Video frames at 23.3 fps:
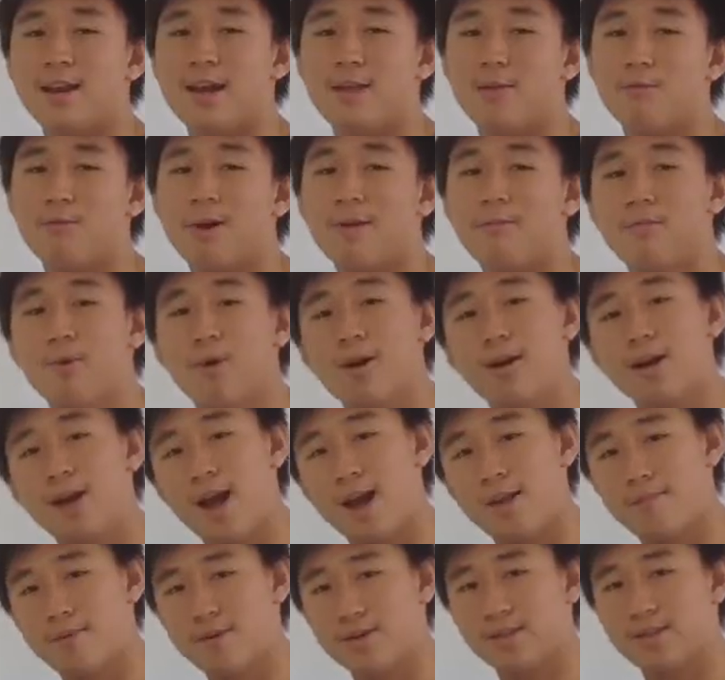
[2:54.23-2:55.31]
at 1.9%
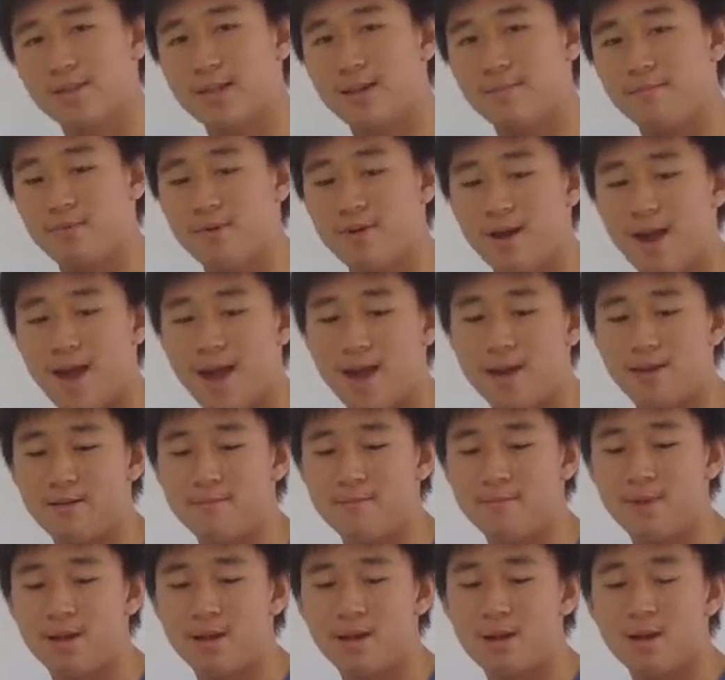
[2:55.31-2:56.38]
per
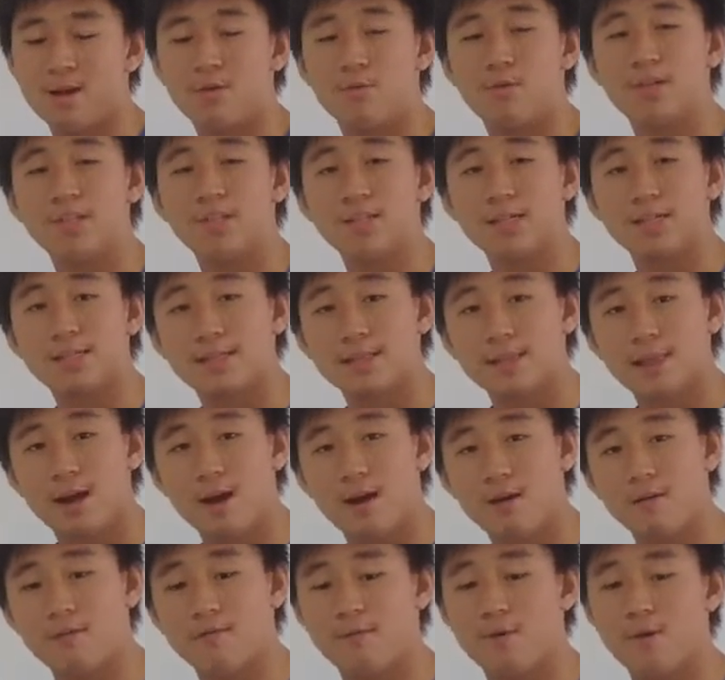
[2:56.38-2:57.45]
annum, which is
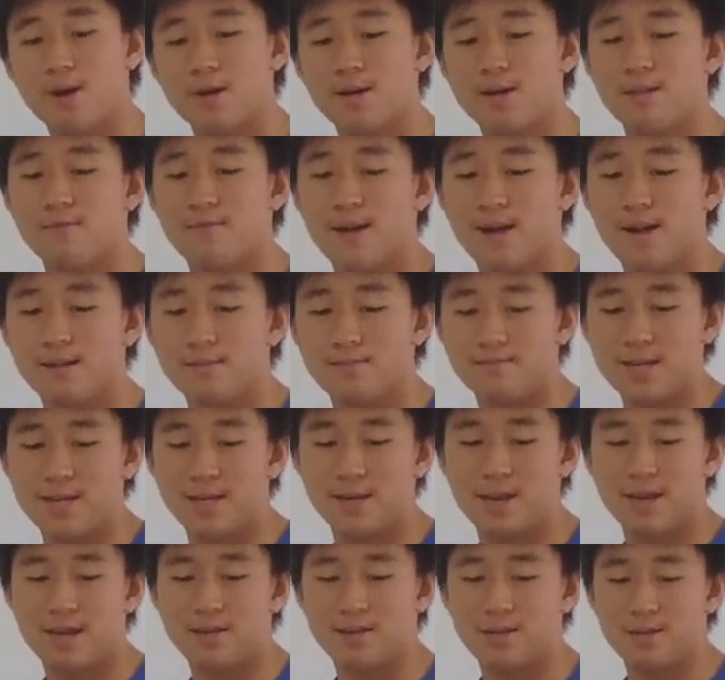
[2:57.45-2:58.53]
low for a developing
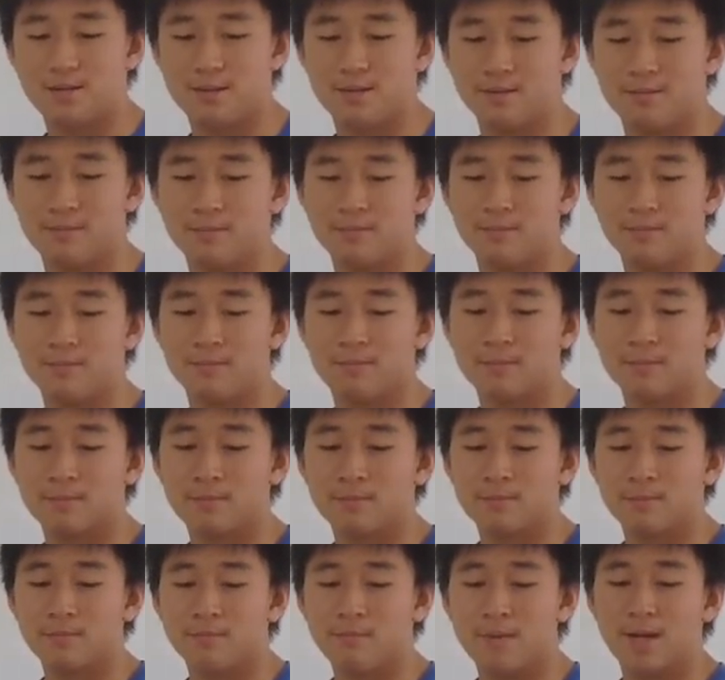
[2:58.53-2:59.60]
nation.
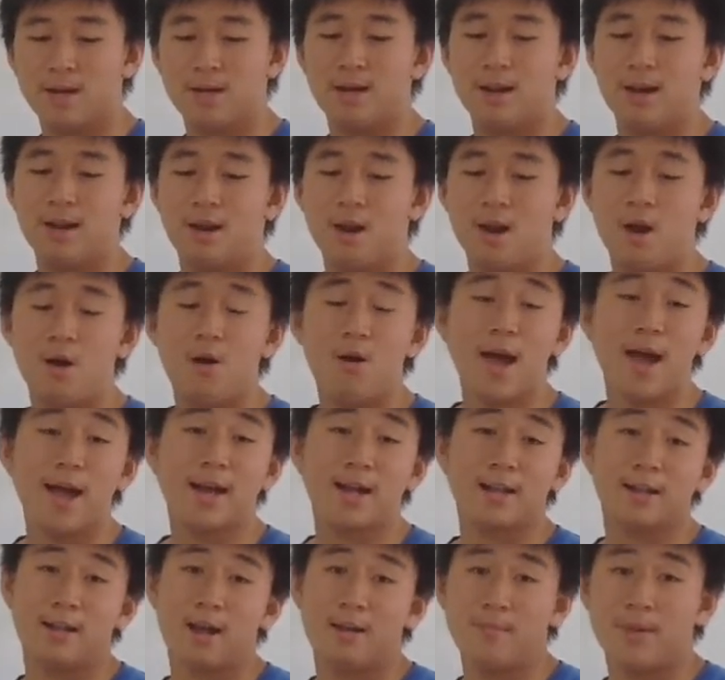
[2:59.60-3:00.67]
But the low
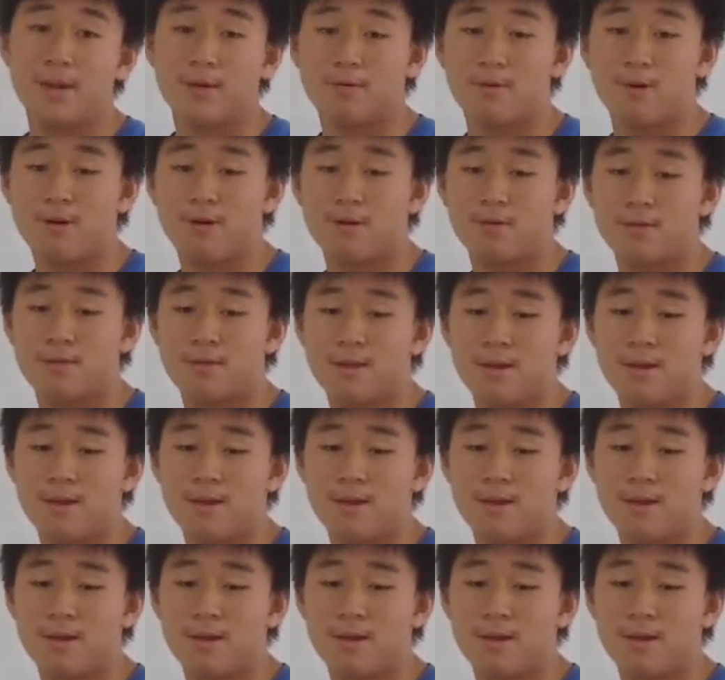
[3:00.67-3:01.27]
economic growth